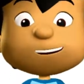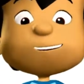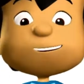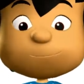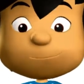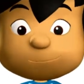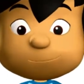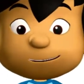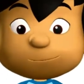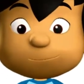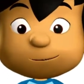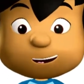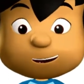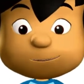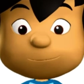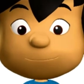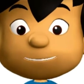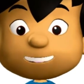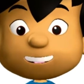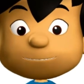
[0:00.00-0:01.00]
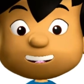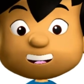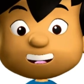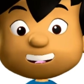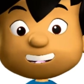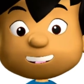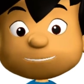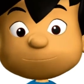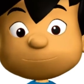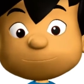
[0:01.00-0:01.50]
what those senses
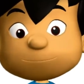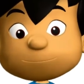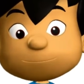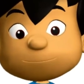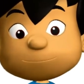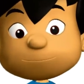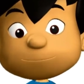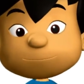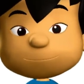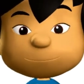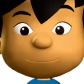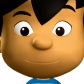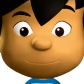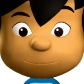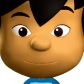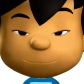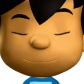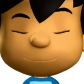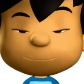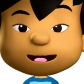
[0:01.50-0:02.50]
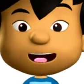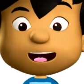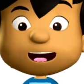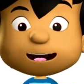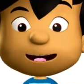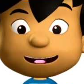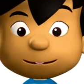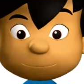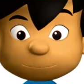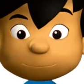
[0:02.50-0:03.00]
are?
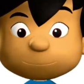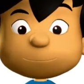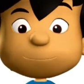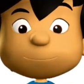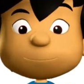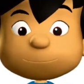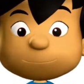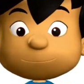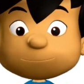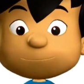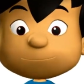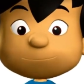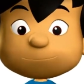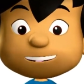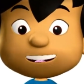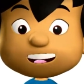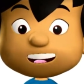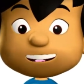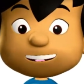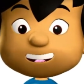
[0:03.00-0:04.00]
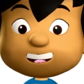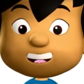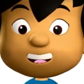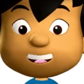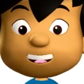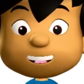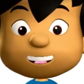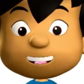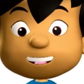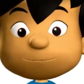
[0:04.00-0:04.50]
Okay. They
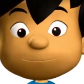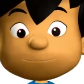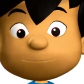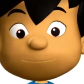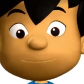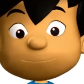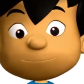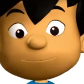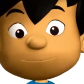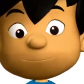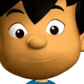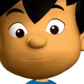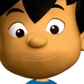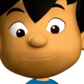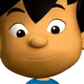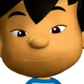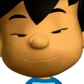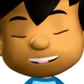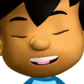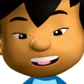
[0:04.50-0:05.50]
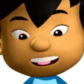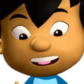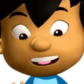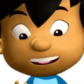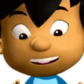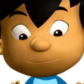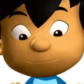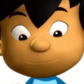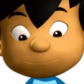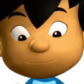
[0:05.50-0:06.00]
are
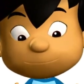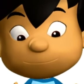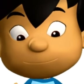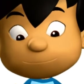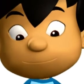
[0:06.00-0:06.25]
touch,